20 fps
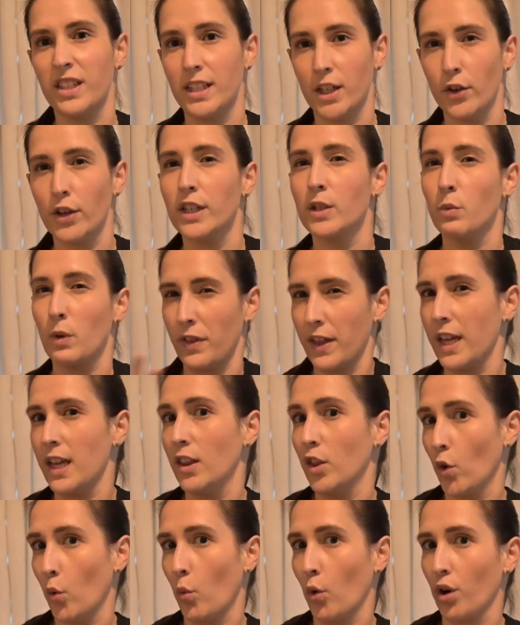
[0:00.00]
series
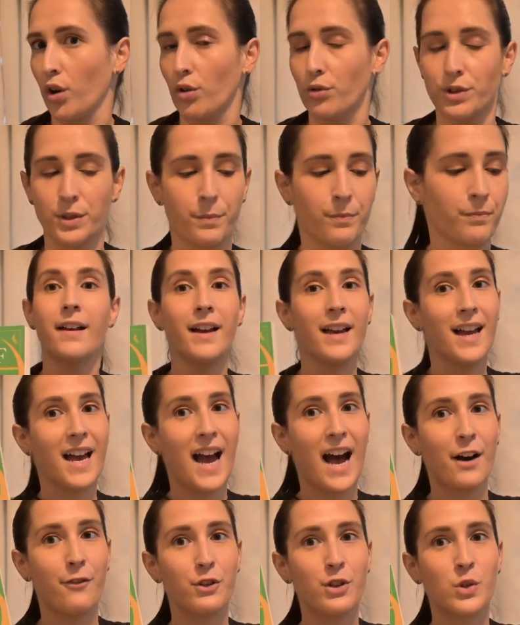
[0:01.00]
within the world.
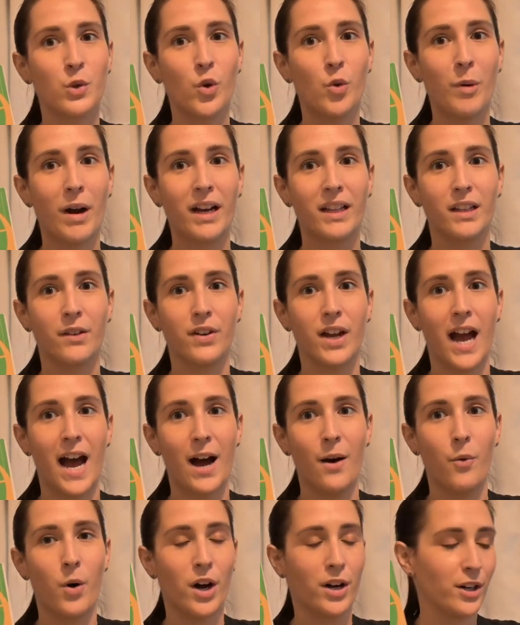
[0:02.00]
Half a Soul by Olivia
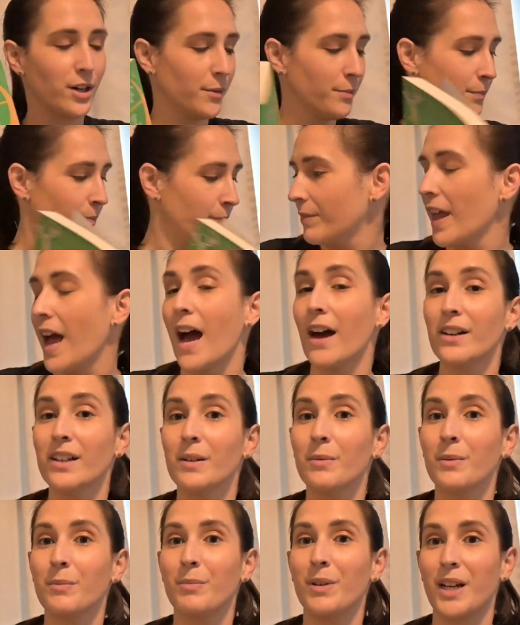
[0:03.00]
Atwater. How
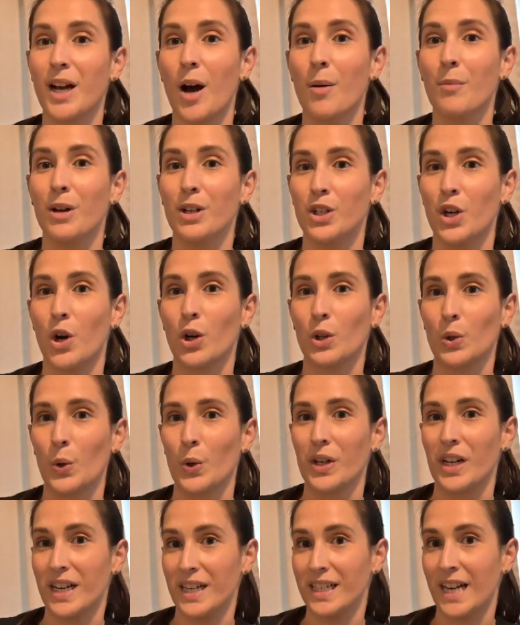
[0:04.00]
to Become a Dark
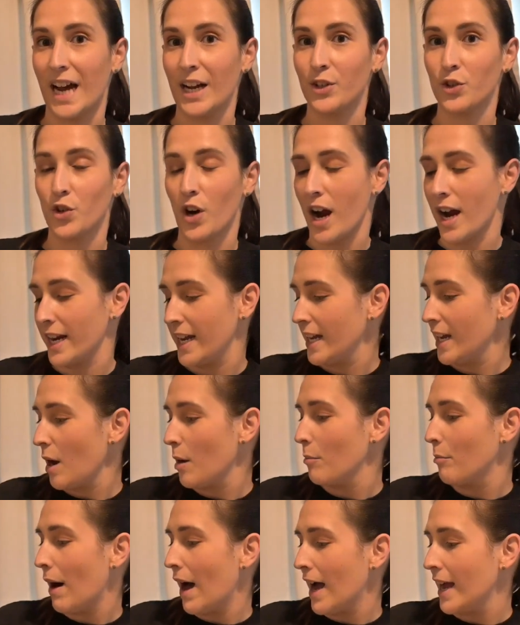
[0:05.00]
Lord and Die Trying
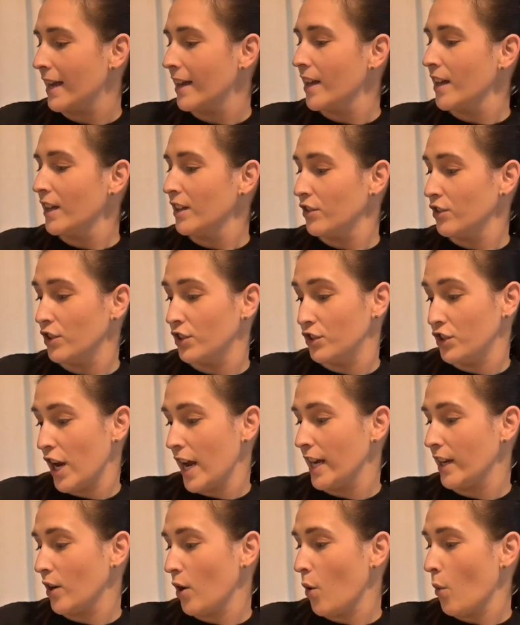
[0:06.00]
by
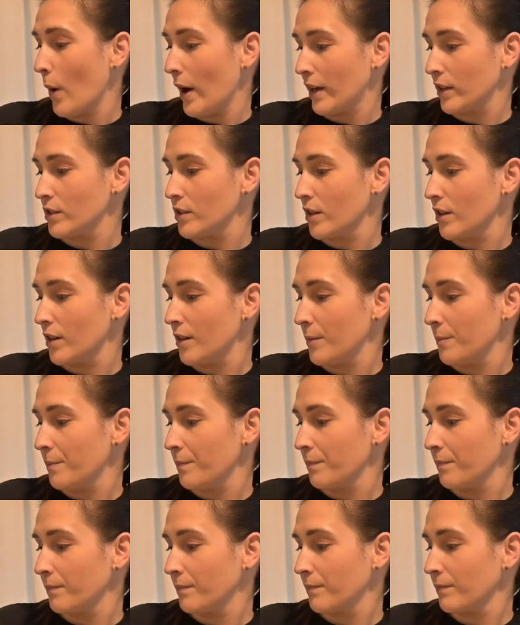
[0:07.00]
Django Wexler.
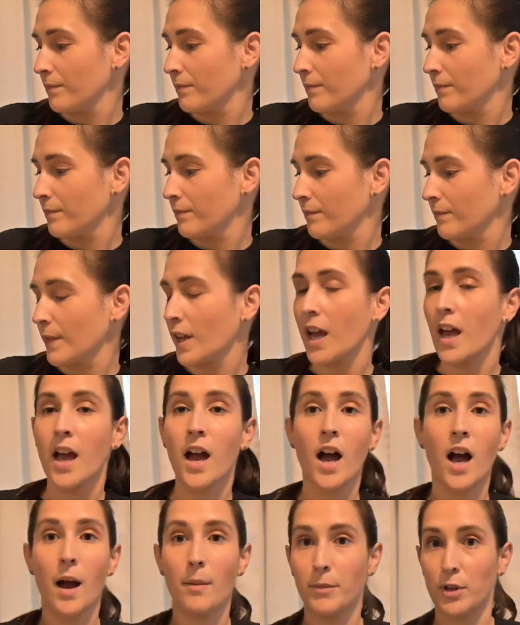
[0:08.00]

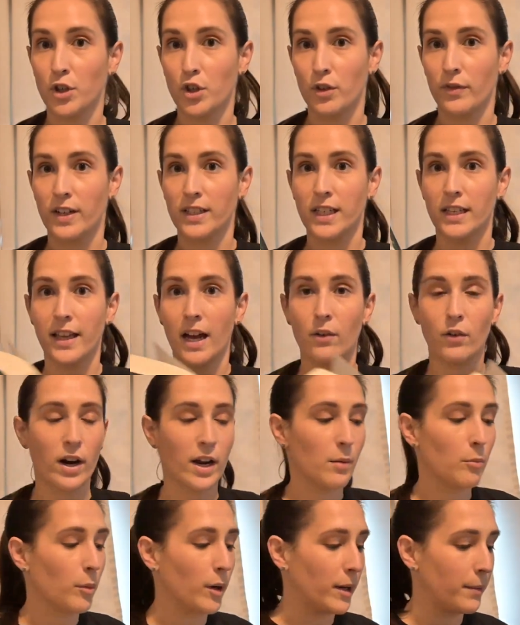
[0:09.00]
I'm not sure if I said that
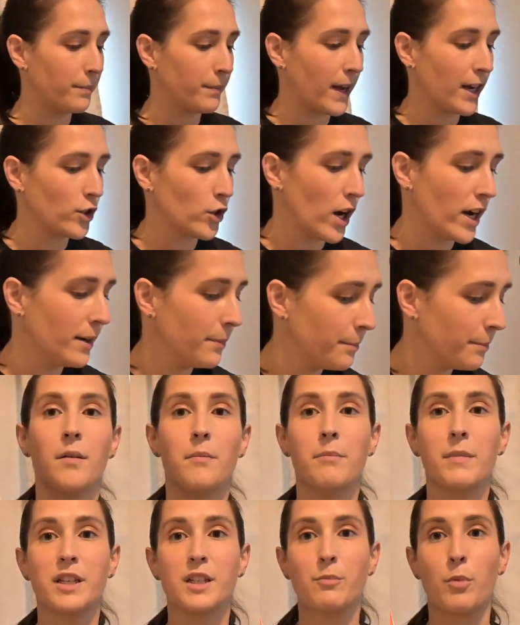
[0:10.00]
right, but I tried.
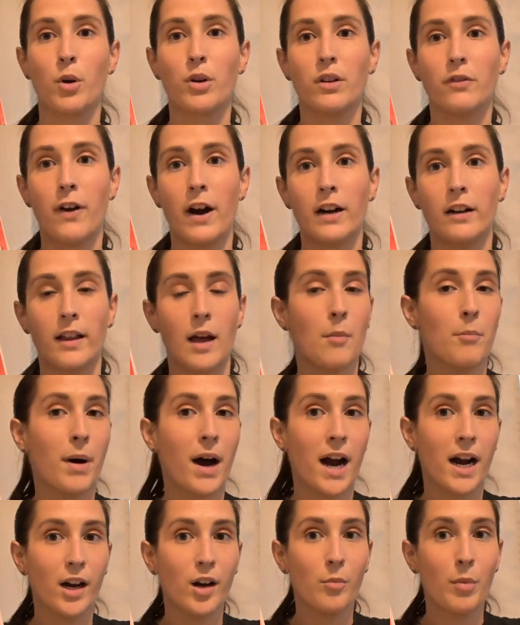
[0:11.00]
Mistborn: The Final
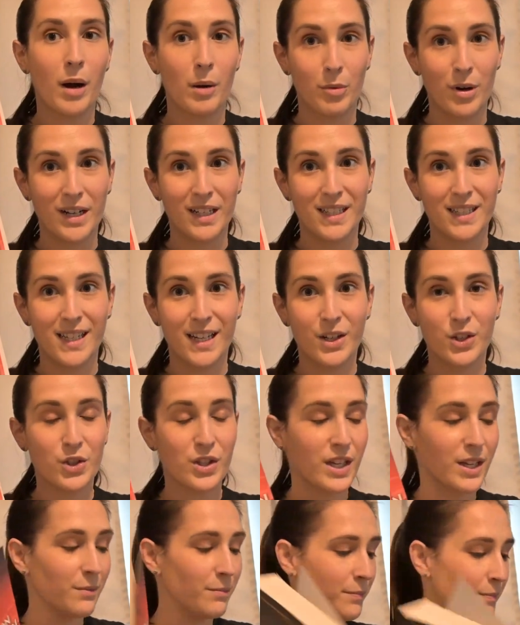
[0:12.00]
Empire by Brandon
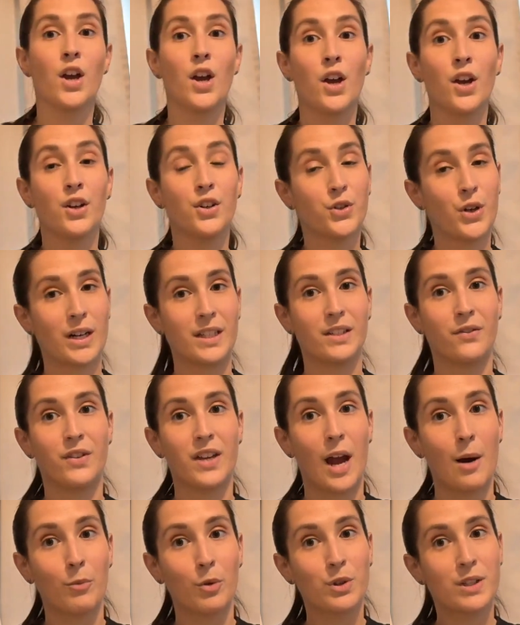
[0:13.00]
Sanderson. Trust of
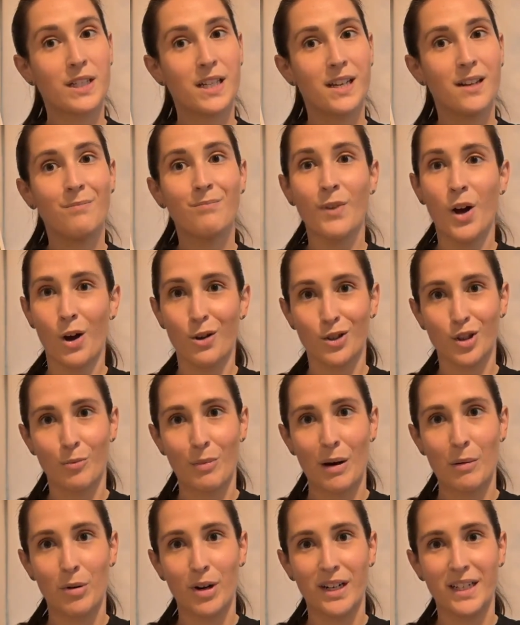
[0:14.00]
the Emerald Sea, also
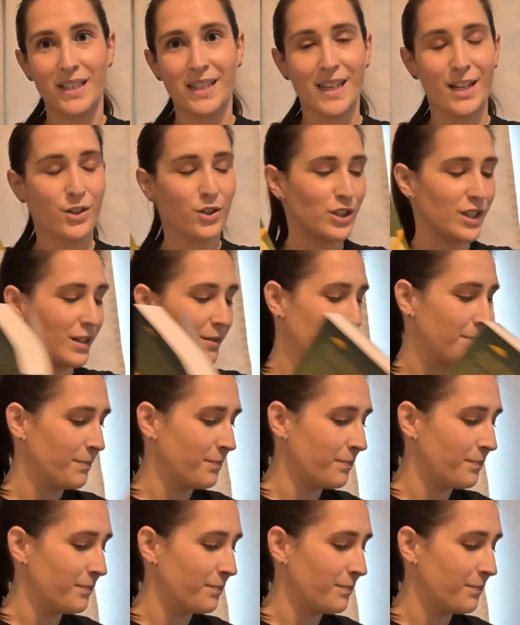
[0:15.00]
by Brandon Sanderson.